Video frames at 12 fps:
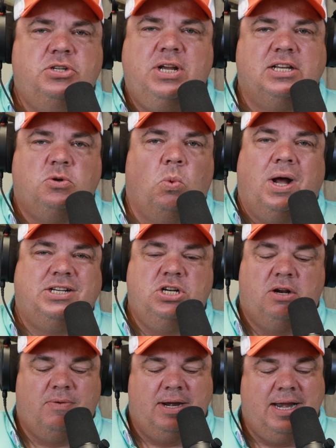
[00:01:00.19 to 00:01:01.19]
that you guys are
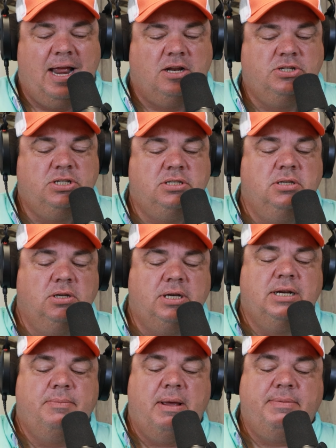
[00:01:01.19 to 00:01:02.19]
watching on right now. Just
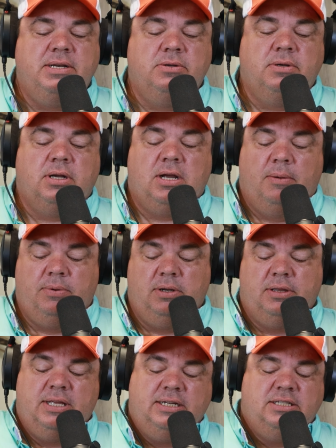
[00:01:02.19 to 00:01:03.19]
looking at maybe doing a
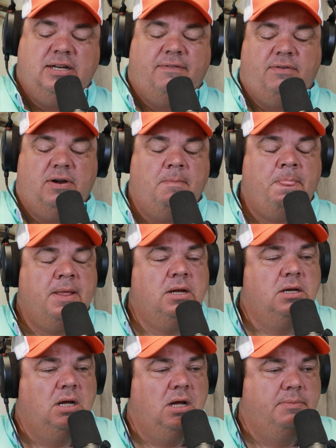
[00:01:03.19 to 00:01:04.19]
couple of things different
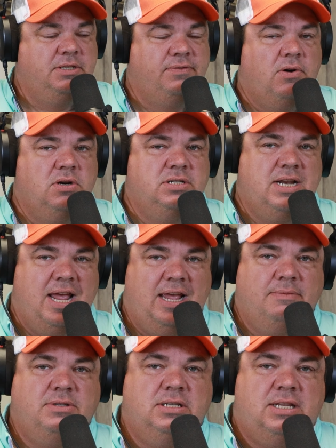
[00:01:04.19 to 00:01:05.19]
um, as far as
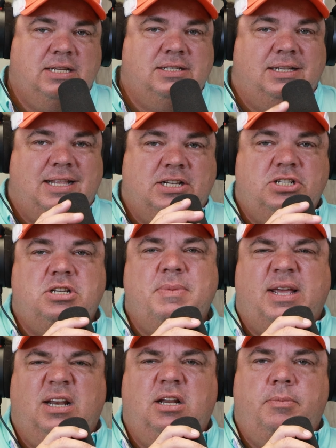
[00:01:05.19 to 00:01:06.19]
names and things like that, just to
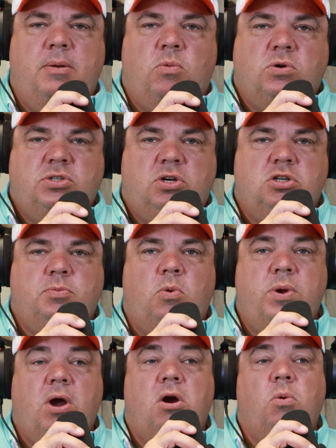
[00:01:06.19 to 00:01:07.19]
make it a little bit more
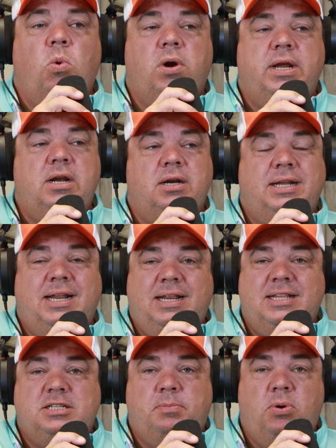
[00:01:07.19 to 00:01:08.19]
searchable. We are working on
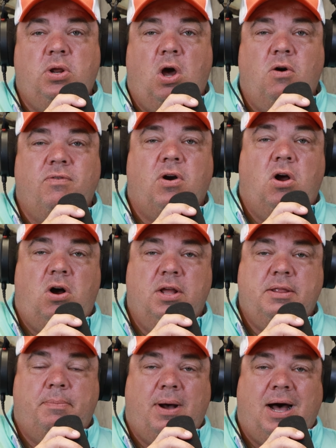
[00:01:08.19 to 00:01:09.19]
getting this put over
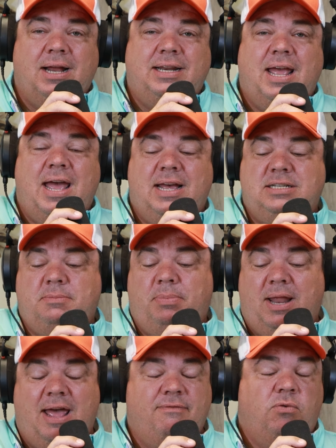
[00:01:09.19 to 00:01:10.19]
on the podcast
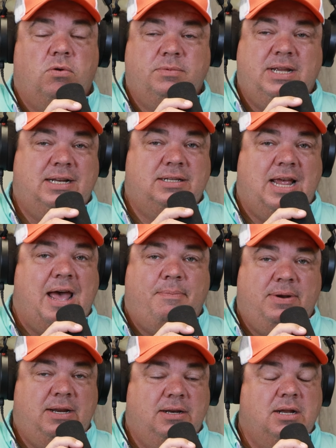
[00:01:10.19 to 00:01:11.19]
platforms. That's
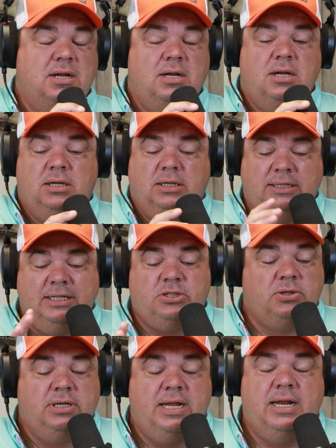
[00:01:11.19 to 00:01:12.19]
happening
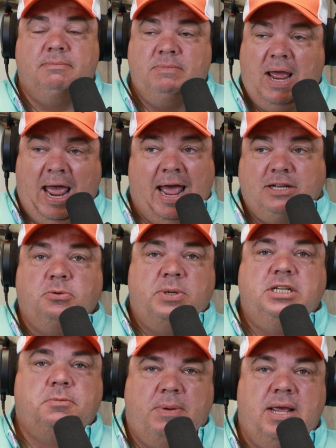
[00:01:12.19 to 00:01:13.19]
literally as
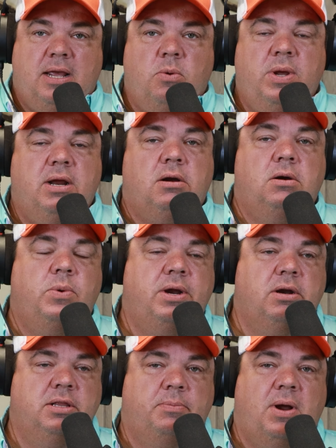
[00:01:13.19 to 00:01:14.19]
we speak. We are
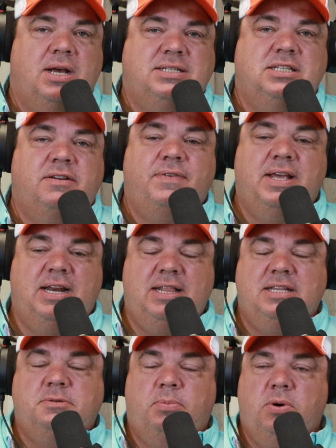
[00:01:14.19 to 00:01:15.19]
we are in the process of
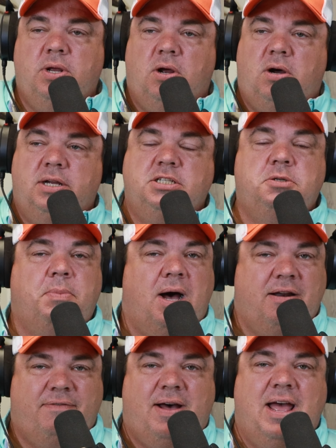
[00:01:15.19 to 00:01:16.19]
getting these put on
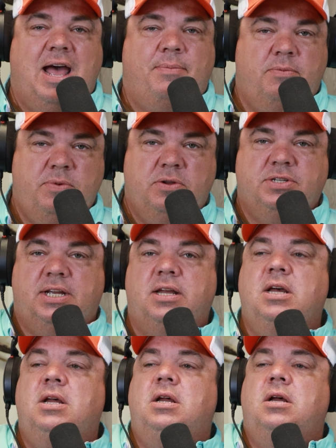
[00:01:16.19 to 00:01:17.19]
Spotify, Apple
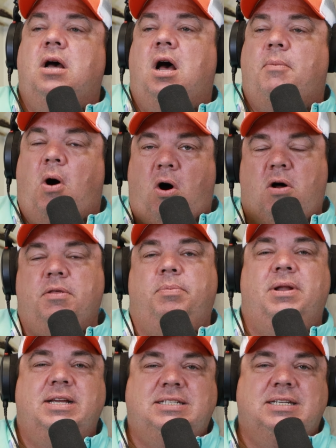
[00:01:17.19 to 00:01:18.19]
Music, um, all the
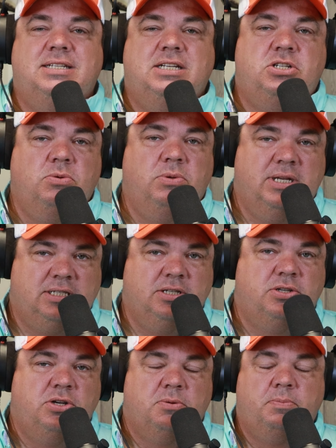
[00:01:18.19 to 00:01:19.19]
places that you
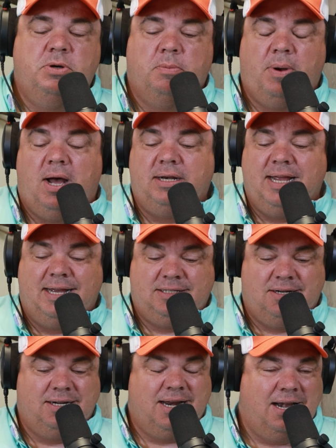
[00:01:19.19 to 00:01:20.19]
listen to your your
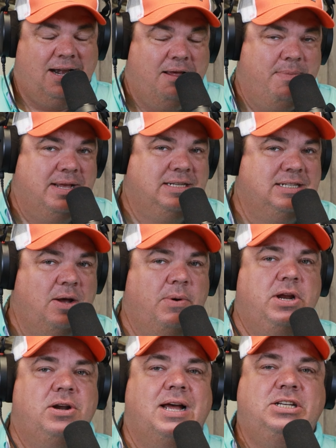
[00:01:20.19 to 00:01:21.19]
podcast on a day to day basis. That
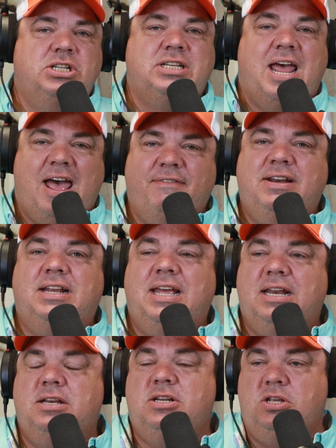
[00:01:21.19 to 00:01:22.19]
way, you're not just having to
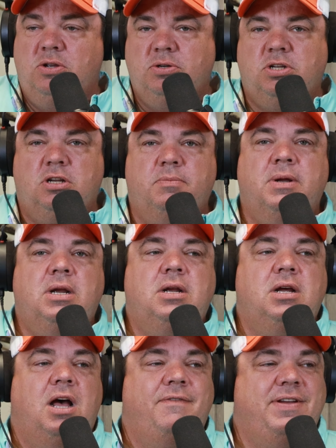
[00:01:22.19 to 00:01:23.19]
get to YouTube.
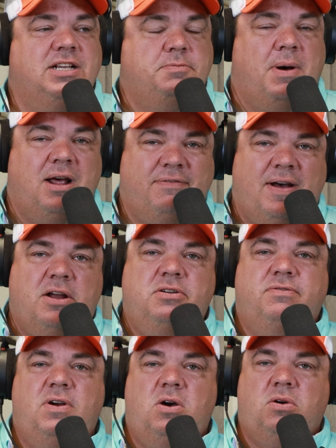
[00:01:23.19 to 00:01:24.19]
Um, if you have Spotify on
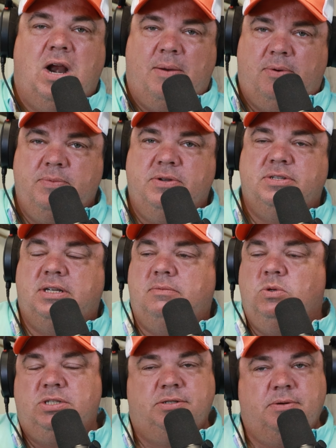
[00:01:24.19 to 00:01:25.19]
your phone or Apple Music,
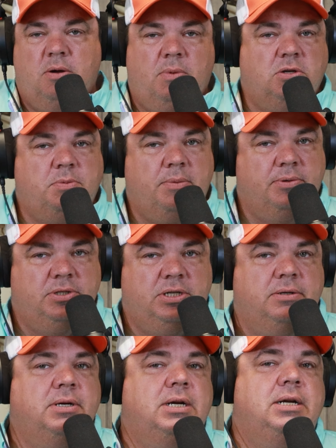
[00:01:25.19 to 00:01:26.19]
which you know most people
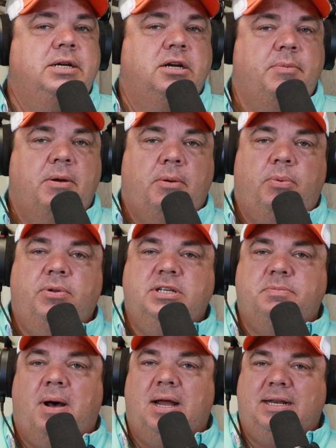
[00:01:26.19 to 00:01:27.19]
do, you're gonna be able to pull
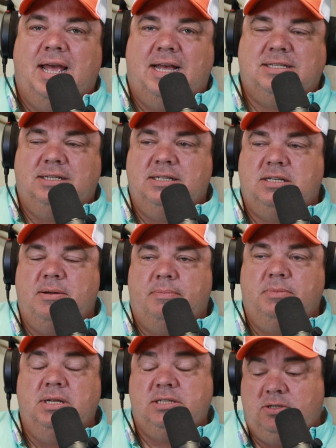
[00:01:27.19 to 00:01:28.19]
these podcasts and listen
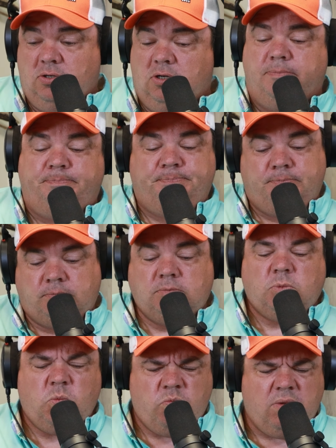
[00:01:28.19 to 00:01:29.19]
up, listen to them
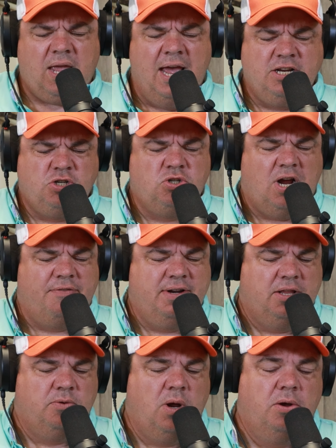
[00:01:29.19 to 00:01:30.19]
as you're driving
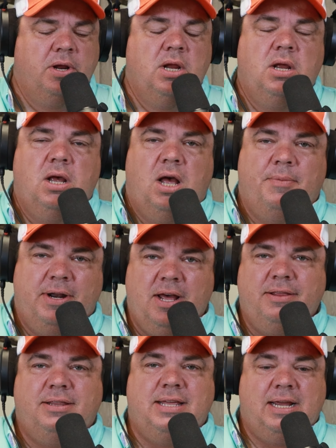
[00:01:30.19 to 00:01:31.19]
down the road. Um,
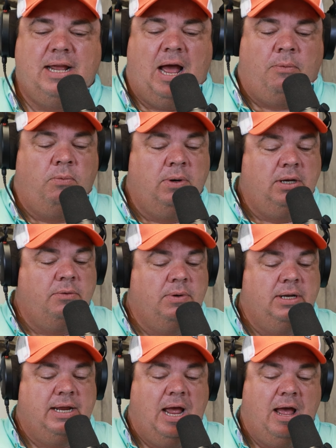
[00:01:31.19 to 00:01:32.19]
another thing I really,
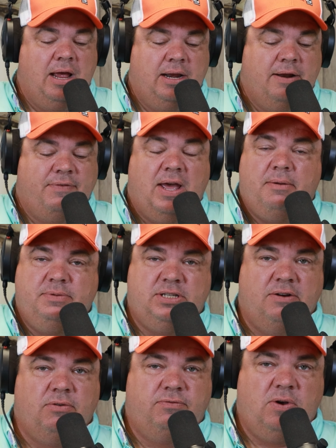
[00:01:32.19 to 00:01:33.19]
really, and I've got
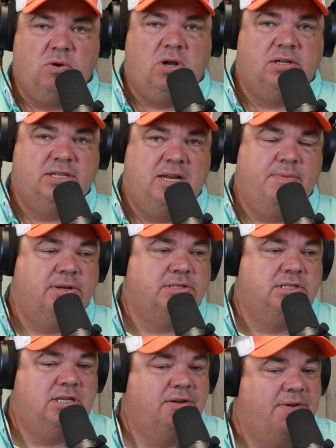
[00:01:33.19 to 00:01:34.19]
several phone calls and emails
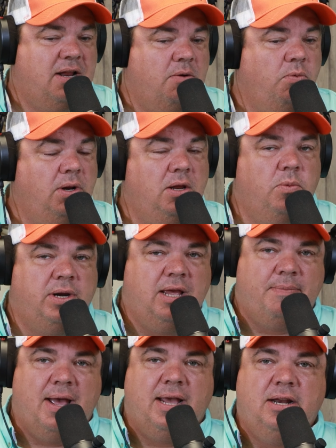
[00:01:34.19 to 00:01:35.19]
and stuff out. I really want to
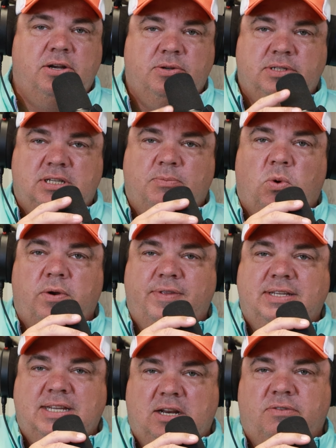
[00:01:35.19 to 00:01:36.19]
get back into doing some more of
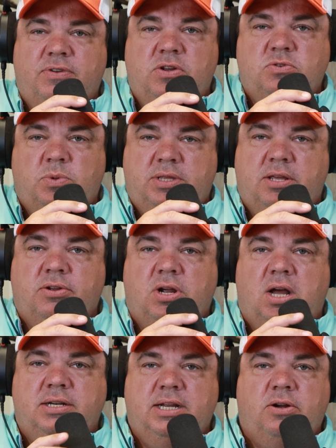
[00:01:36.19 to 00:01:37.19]
these interviews with other
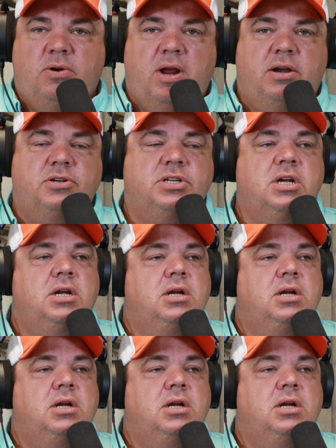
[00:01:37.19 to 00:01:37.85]
content creators.